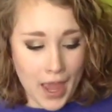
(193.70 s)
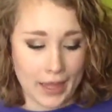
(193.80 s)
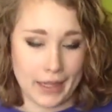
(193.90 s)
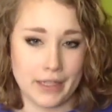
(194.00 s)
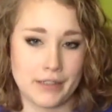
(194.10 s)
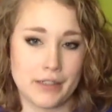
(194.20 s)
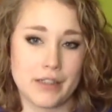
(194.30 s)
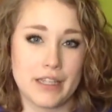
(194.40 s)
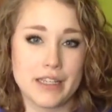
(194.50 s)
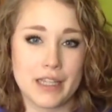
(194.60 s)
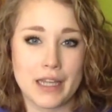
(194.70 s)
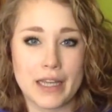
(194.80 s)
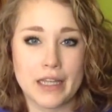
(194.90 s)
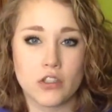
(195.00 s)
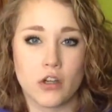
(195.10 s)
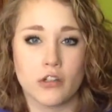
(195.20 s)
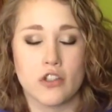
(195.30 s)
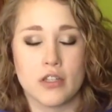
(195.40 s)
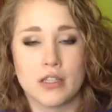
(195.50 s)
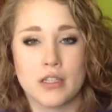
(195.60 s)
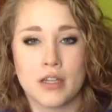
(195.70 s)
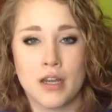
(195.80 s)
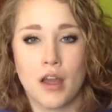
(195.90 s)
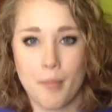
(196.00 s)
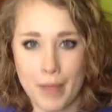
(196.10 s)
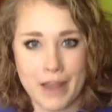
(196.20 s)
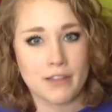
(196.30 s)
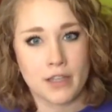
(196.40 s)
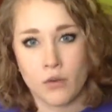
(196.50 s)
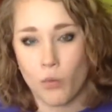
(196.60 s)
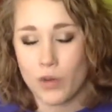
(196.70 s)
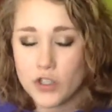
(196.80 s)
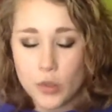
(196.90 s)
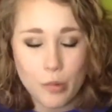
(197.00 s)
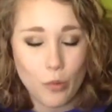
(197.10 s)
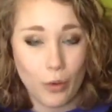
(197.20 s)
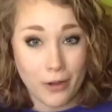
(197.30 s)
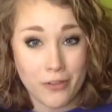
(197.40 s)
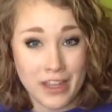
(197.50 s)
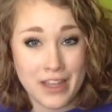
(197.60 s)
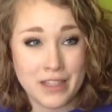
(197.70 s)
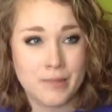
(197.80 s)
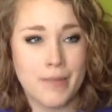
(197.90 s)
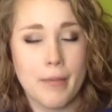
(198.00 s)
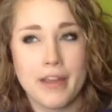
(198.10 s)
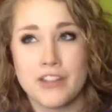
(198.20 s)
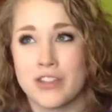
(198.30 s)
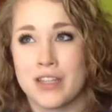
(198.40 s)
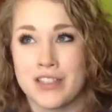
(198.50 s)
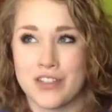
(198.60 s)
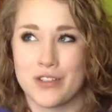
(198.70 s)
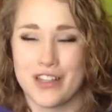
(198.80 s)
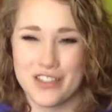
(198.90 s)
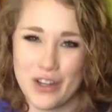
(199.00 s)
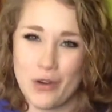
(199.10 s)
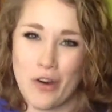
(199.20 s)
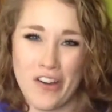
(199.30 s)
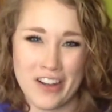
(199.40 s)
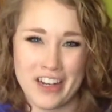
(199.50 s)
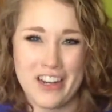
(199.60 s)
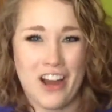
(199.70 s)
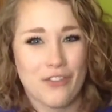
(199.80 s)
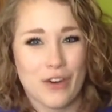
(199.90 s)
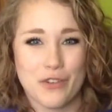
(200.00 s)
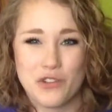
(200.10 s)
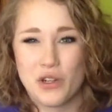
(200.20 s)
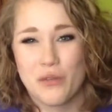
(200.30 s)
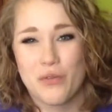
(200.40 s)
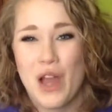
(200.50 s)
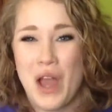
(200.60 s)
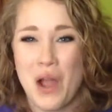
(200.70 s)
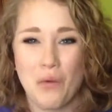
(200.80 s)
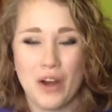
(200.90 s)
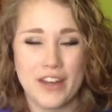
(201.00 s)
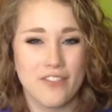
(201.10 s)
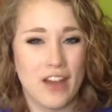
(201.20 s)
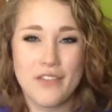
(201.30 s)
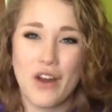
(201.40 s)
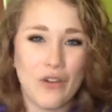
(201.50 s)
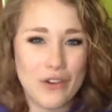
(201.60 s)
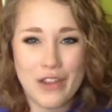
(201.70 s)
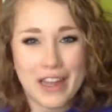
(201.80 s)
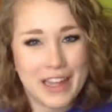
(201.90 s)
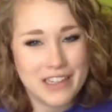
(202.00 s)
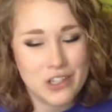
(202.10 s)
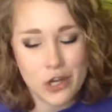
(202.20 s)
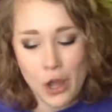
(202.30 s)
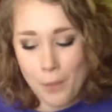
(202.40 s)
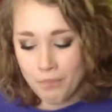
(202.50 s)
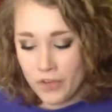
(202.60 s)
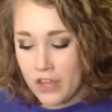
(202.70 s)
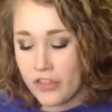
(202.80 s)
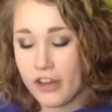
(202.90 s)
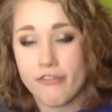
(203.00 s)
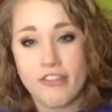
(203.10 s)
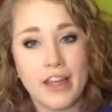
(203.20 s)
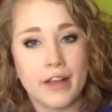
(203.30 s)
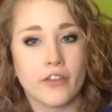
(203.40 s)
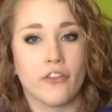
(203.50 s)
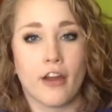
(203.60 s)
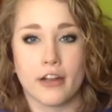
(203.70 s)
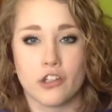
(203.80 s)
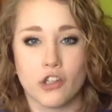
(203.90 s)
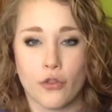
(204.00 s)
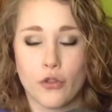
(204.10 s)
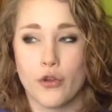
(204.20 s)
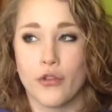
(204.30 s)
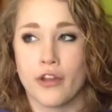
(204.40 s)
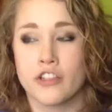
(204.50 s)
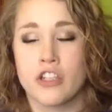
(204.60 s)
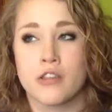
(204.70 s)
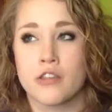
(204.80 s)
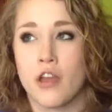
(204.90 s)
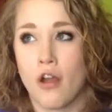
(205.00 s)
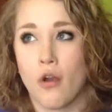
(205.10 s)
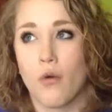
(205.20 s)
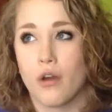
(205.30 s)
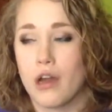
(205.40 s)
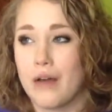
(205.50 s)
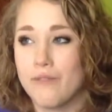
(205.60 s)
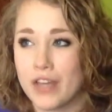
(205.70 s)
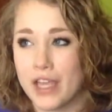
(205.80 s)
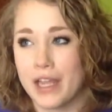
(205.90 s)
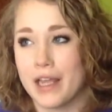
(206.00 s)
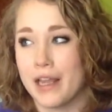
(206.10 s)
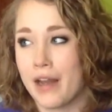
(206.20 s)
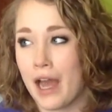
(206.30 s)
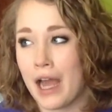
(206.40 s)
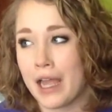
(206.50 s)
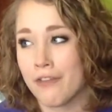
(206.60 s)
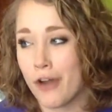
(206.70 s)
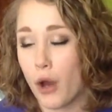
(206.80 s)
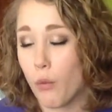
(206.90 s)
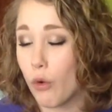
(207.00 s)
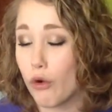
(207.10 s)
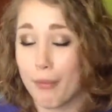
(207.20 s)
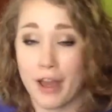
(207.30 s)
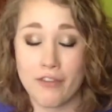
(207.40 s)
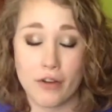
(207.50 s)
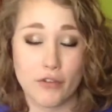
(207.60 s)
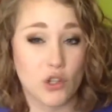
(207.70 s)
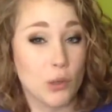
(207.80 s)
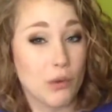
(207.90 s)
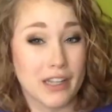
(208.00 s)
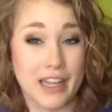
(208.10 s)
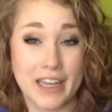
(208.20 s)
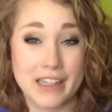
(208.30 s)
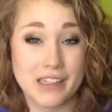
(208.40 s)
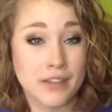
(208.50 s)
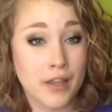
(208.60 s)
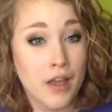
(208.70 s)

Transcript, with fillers: and these leggings are just amazing. Once you wear these, maybe it's just because they're such good quality, not forever 21 $5 leggings, you know. They're thick, they're not going to show through, they're just so comfy, and I have not worn my forever 21 leggings